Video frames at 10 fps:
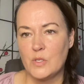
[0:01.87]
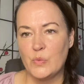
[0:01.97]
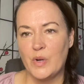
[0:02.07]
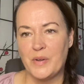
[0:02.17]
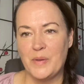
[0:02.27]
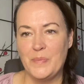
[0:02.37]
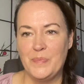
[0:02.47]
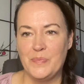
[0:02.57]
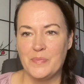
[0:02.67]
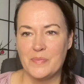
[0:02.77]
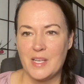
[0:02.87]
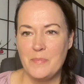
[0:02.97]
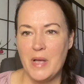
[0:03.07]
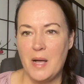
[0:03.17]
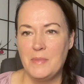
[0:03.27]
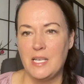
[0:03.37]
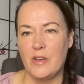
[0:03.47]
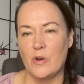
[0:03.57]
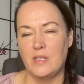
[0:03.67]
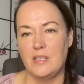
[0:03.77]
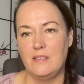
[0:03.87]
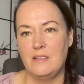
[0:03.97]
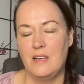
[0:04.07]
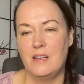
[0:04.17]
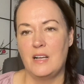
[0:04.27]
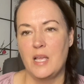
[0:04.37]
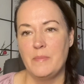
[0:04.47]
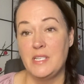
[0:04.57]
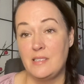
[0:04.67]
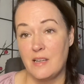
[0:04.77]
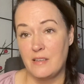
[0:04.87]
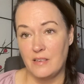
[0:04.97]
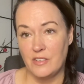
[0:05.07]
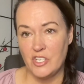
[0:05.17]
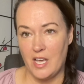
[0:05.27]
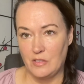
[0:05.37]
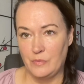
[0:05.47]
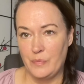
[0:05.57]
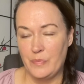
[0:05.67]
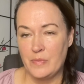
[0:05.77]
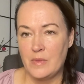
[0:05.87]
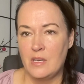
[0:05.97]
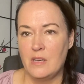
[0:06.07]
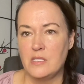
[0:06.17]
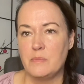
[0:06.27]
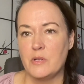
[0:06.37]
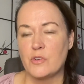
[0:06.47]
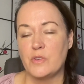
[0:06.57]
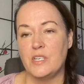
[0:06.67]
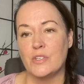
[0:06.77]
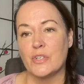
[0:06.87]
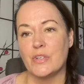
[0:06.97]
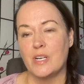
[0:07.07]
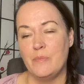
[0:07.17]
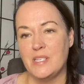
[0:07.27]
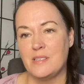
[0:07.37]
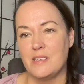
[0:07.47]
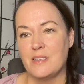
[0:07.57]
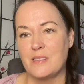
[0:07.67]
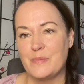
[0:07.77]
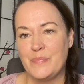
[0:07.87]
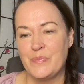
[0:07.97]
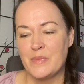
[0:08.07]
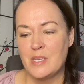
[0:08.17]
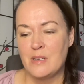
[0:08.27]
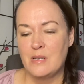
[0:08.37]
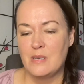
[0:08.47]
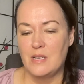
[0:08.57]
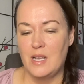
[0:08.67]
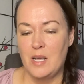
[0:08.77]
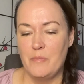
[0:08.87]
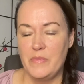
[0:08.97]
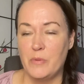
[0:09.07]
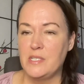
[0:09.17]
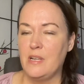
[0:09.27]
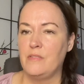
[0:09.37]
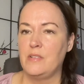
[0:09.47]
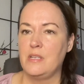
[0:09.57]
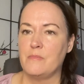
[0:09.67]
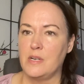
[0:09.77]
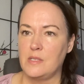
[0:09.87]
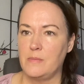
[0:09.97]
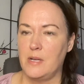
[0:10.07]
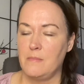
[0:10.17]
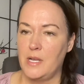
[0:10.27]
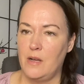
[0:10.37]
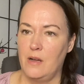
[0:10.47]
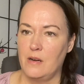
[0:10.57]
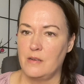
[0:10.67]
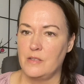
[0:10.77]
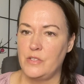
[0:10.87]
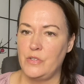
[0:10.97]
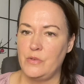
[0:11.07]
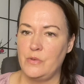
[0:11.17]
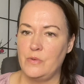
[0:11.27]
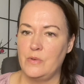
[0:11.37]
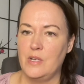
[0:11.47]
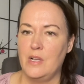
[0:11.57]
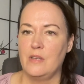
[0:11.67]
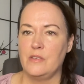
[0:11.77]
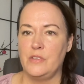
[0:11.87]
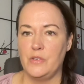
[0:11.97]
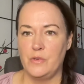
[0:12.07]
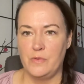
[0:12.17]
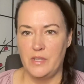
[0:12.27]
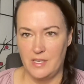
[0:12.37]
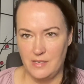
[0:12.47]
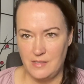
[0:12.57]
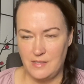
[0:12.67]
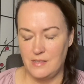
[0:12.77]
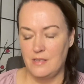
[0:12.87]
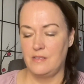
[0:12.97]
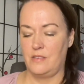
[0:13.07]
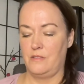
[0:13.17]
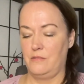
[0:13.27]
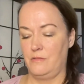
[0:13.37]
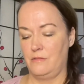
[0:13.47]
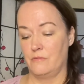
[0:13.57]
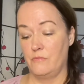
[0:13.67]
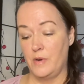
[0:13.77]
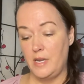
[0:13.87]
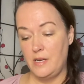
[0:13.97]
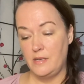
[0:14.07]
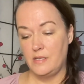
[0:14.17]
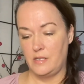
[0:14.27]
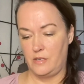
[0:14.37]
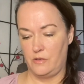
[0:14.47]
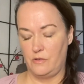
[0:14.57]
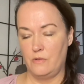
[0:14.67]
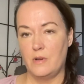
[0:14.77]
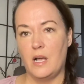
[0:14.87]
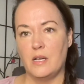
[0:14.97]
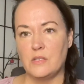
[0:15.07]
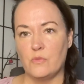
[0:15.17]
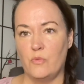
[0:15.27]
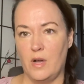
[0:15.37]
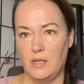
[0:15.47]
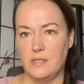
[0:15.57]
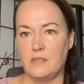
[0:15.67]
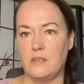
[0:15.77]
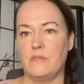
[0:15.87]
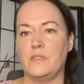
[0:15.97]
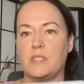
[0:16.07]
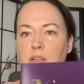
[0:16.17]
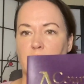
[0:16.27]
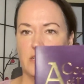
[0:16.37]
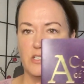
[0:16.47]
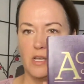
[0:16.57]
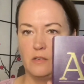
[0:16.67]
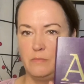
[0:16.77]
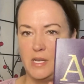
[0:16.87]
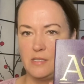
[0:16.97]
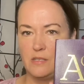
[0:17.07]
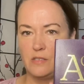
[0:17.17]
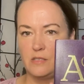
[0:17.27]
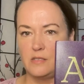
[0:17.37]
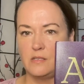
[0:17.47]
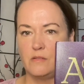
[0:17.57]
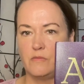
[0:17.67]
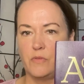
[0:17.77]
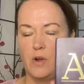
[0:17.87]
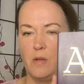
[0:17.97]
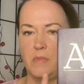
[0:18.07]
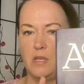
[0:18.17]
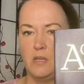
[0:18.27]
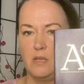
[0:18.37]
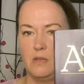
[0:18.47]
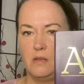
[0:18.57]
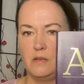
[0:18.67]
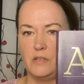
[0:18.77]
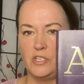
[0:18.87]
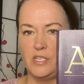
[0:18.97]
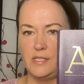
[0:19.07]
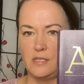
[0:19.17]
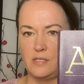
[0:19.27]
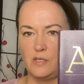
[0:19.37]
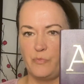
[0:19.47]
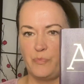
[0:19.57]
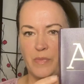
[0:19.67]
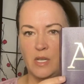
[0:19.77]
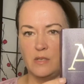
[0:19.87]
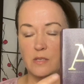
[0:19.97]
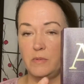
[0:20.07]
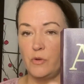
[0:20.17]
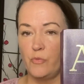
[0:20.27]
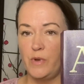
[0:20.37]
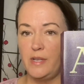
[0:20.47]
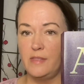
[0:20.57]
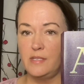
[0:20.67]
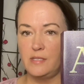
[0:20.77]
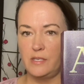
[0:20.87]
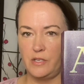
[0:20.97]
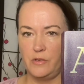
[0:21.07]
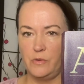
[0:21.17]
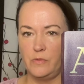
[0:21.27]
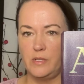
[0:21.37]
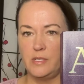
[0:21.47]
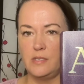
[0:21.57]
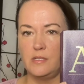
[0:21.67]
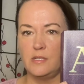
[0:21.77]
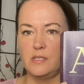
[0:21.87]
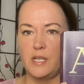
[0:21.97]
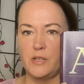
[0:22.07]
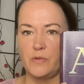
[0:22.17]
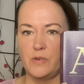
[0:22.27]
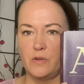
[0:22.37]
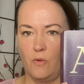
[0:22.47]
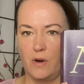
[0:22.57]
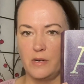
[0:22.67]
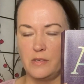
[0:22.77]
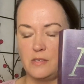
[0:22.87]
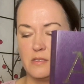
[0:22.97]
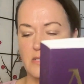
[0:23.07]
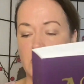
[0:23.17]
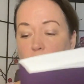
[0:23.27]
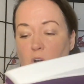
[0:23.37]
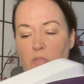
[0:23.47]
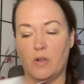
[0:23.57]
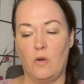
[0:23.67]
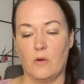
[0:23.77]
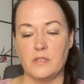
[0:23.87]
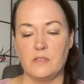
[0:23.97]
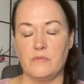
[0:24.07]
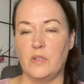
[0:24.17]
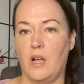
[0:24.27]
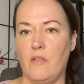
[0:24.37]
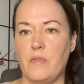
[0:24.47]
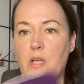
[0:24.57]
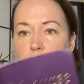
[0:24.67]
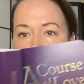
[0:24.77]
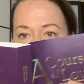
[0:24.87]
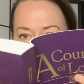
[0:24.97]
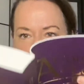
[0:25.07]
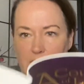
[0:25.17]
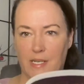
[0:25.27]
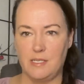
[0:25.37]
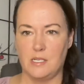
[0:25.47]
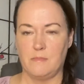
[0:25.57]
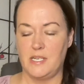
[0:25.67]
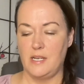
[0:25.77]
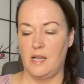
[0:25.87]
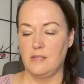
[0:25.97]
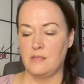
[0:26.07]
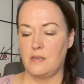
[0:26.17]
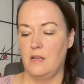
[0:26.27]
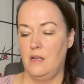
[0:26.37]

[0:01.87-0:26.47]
Welcome. I'm Pamela Aaralyn. I am a psychic channel, a spiritual teacher, and a mystic. Um, it was heavily impressed upon my heart to do this, to read to you, as well as give psychic channeled messages from Jesus. So I'm going to read this to you. This is a sacred course. It's called The Course of Love. I'm going to place it on my desk.